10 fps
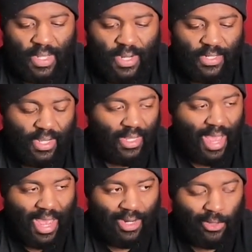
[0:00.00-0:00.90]
There's a
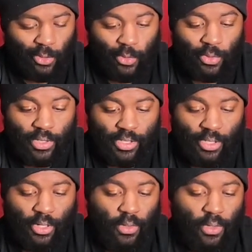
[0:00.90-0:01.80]
lot of lures to
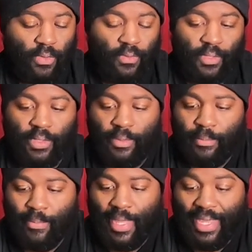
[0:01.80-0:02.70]
go over,
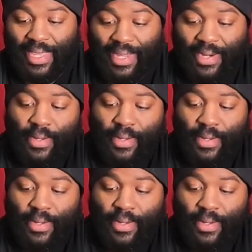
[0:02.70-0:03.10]
man.